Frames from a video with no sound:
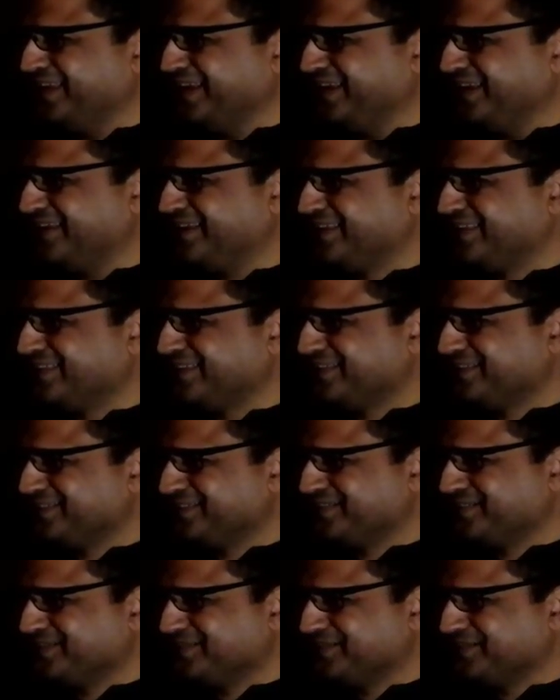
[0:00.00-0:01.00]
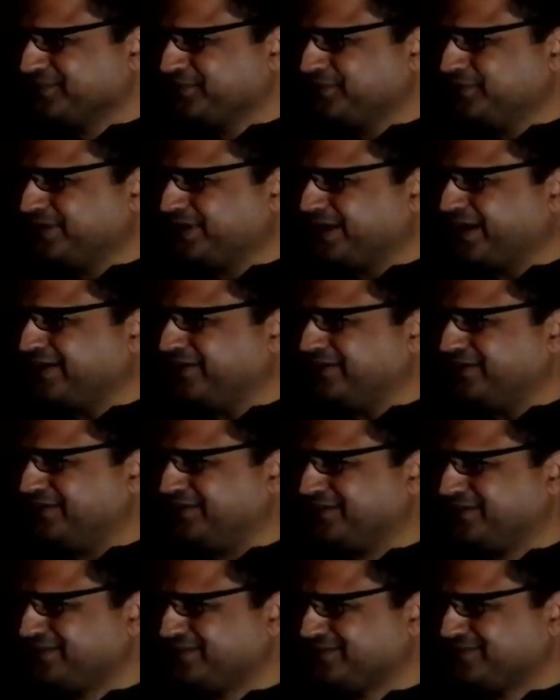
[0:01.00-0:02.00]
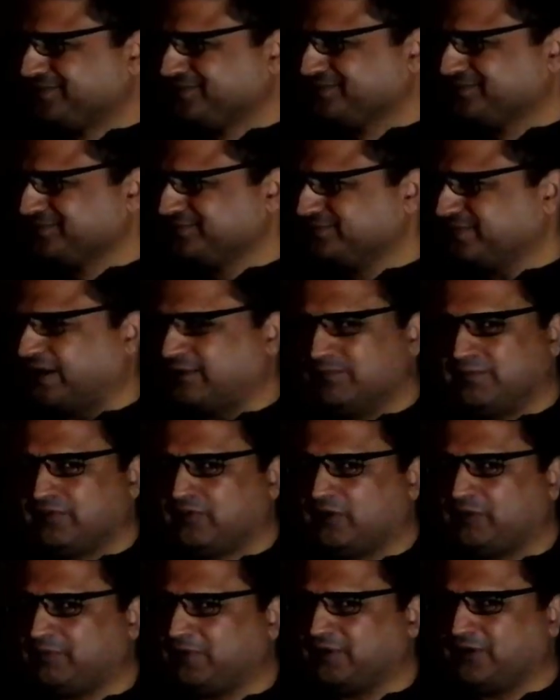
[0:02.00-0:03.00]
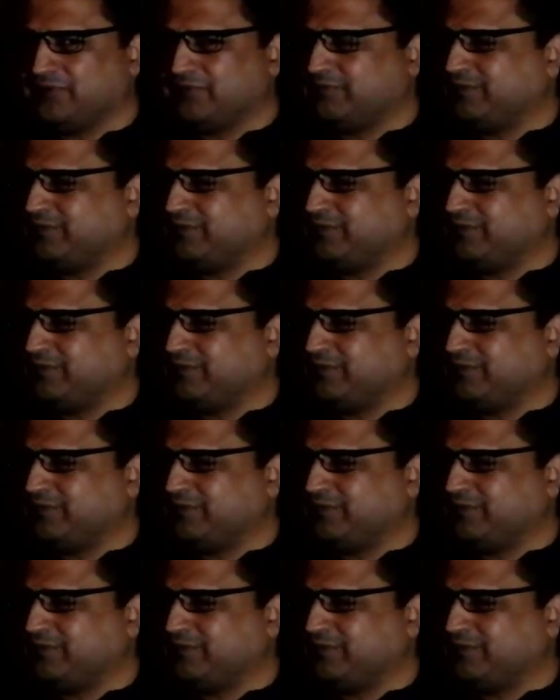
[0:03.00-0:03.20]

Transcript: Day. No problem. Just, let's finish this. On. Yeah. Let's finish this.